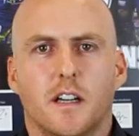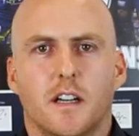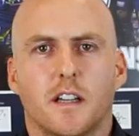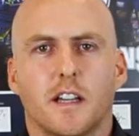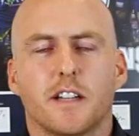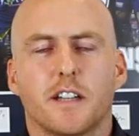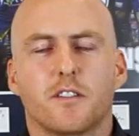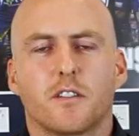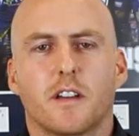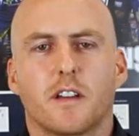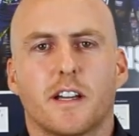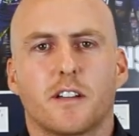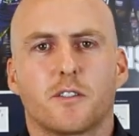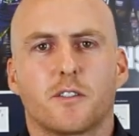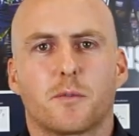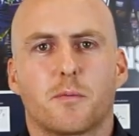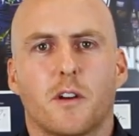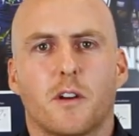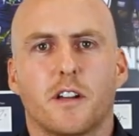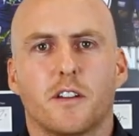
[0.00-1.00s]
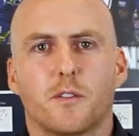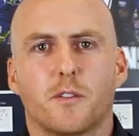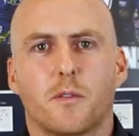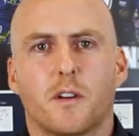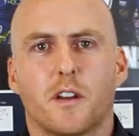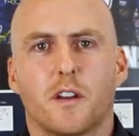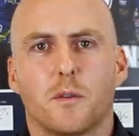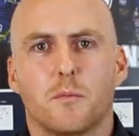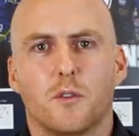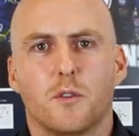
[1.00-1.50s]
A lateral ankle sprain is
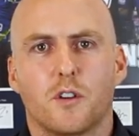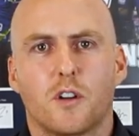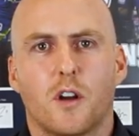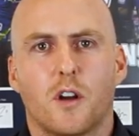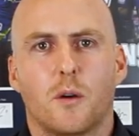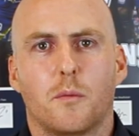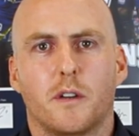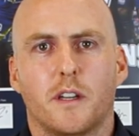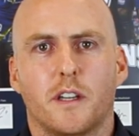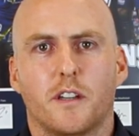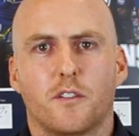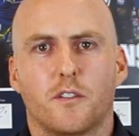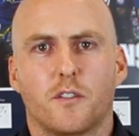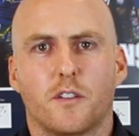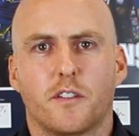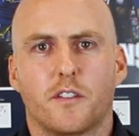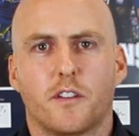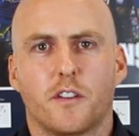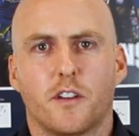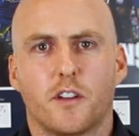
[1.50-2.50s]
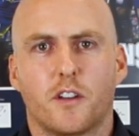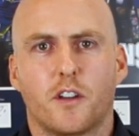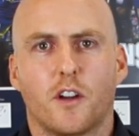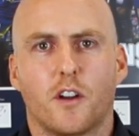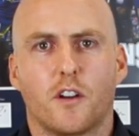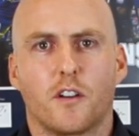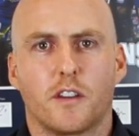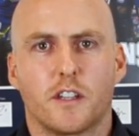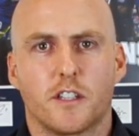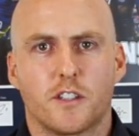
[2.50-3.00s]
one of the more common injuries that
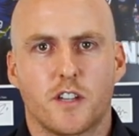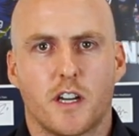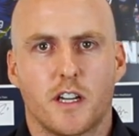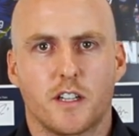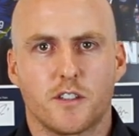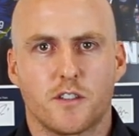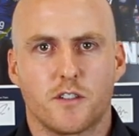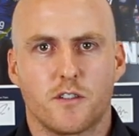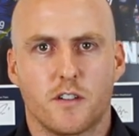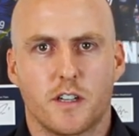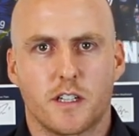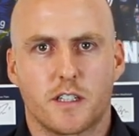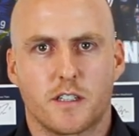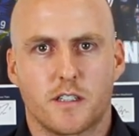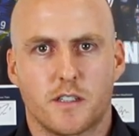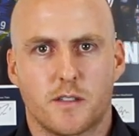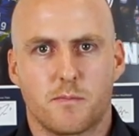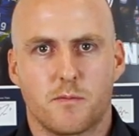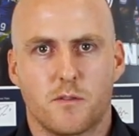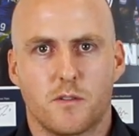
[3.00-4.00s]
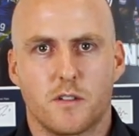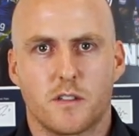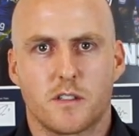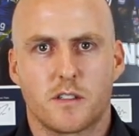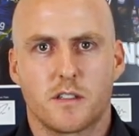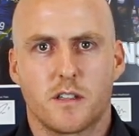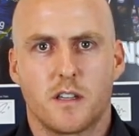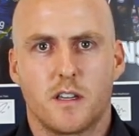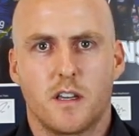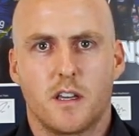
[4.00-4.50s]
occur in the change of direction
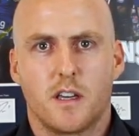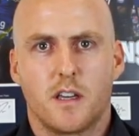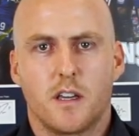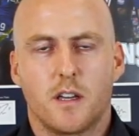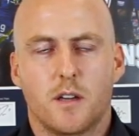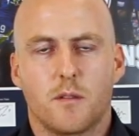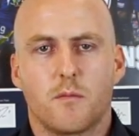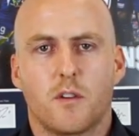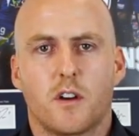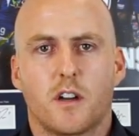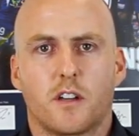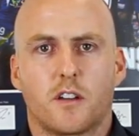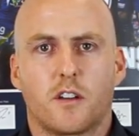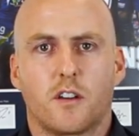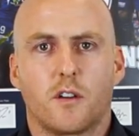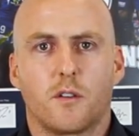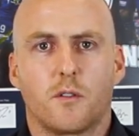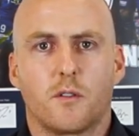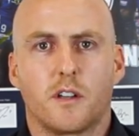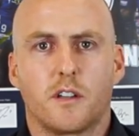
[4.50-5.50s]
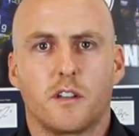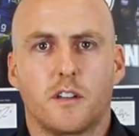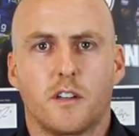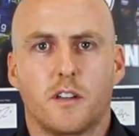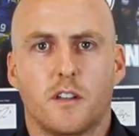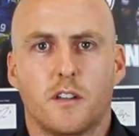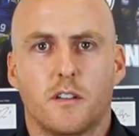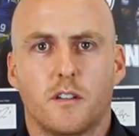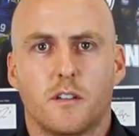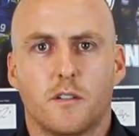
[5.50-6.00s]
sports. It might occur when
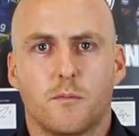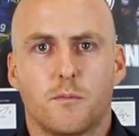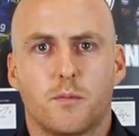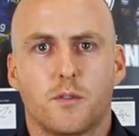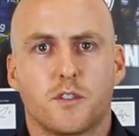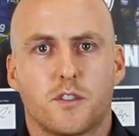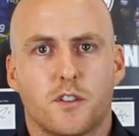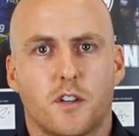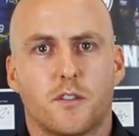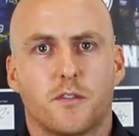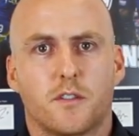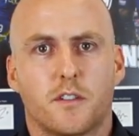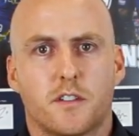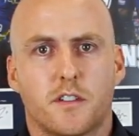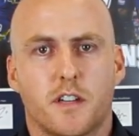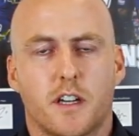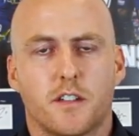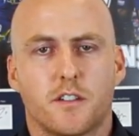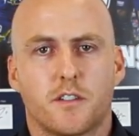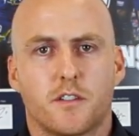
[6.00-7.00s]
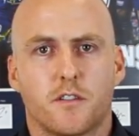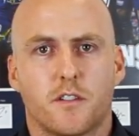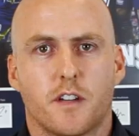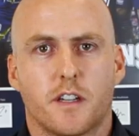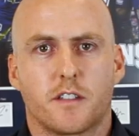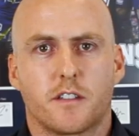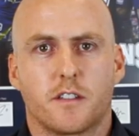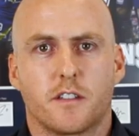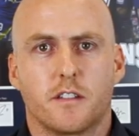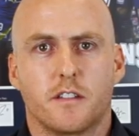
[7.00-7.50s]
you push off to change
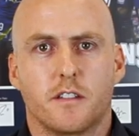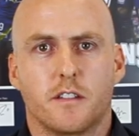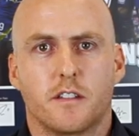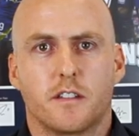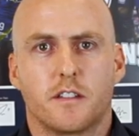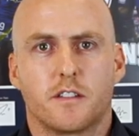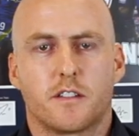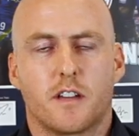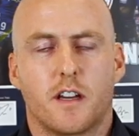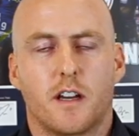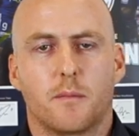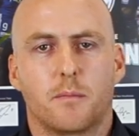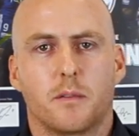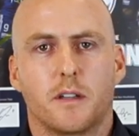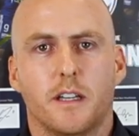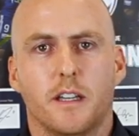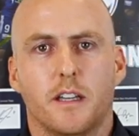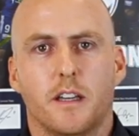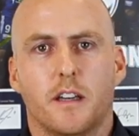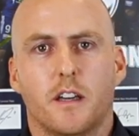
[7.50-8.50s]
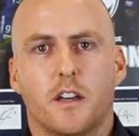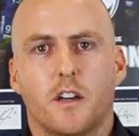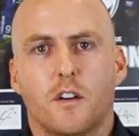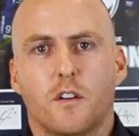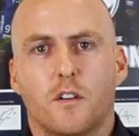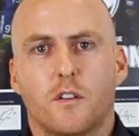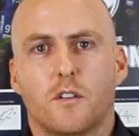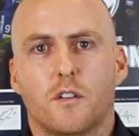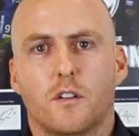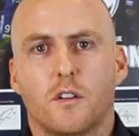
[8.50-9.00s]
direction sharply
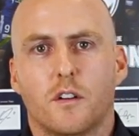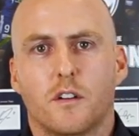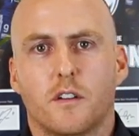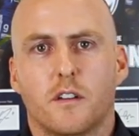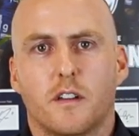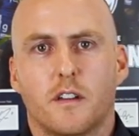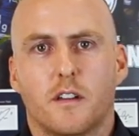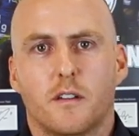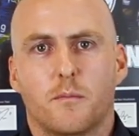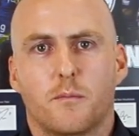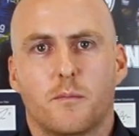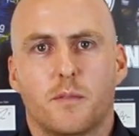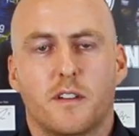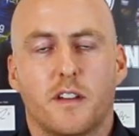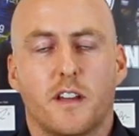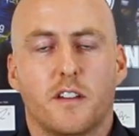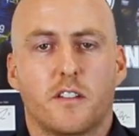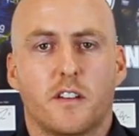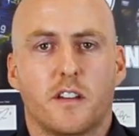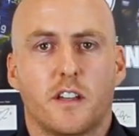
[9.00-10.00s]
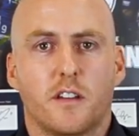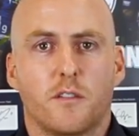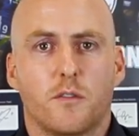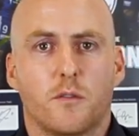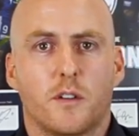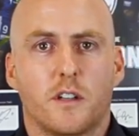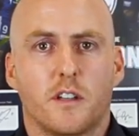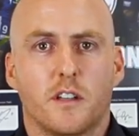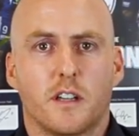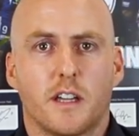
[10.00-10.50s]
or potentially
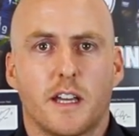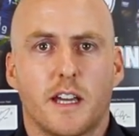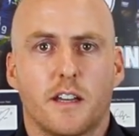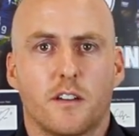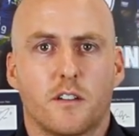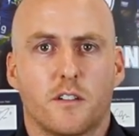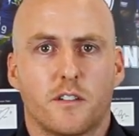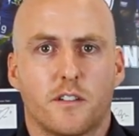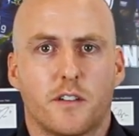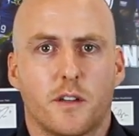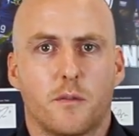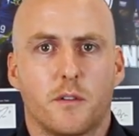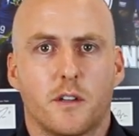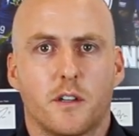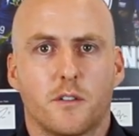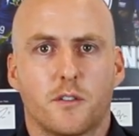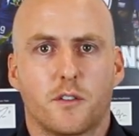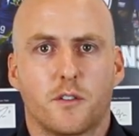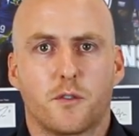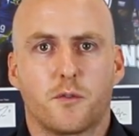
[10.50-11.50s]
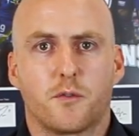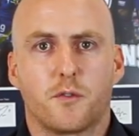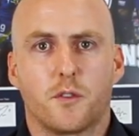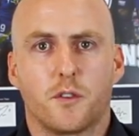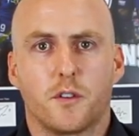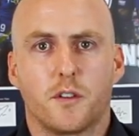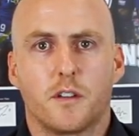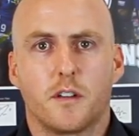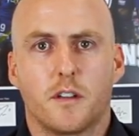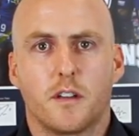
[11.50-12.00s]
even when you land on someone else's
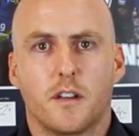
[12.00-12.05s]
foot.